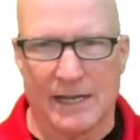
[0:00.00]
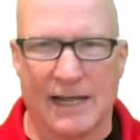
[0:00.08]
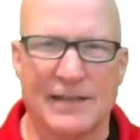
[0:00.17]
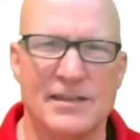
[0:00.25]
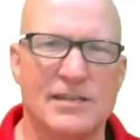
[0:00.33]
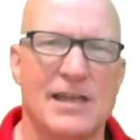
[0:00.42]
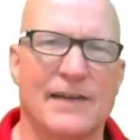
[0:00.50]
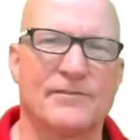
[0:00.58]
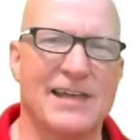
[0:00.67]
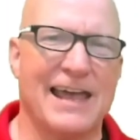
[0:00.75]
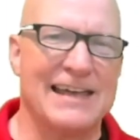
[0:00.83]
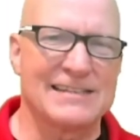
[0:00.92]
And then you have
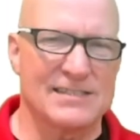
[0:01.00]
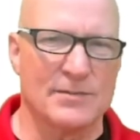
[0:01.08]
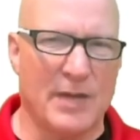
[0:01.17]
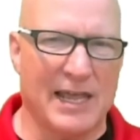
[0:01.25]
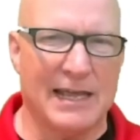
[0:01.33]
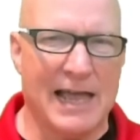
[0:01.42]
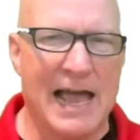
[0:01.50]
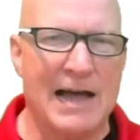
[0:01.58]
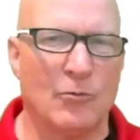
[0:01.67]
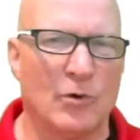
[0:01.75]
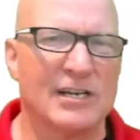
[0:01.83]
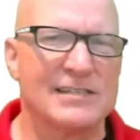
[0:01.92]
to estimate
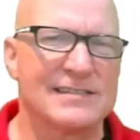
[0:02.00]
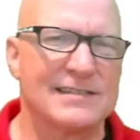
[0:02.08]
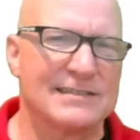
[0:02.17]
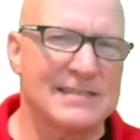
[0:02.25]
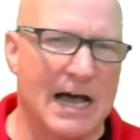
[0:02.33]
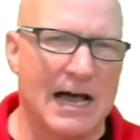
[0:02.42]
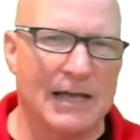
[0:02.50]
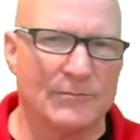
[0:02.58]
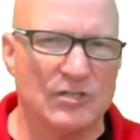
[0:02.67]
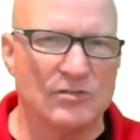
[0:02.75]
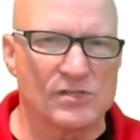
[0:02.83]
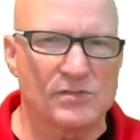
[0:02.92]
how what is the time
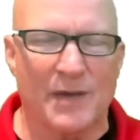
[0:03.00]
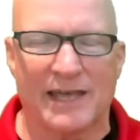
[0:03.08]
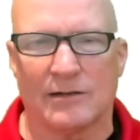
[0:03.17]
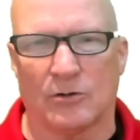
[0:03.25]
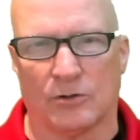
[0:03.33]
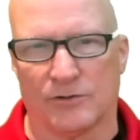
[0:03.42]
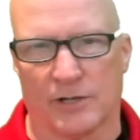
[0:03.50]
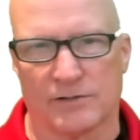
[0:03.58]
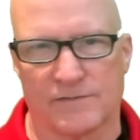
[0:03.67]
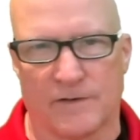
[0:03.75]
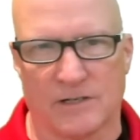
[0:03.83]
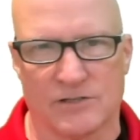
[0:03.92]
you spent on those
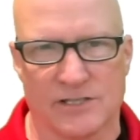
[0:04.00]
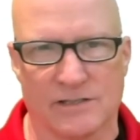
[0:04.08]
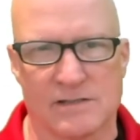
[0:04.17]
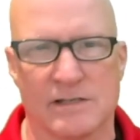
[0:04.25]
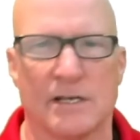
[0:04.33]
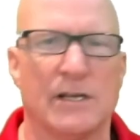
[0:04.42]
functions.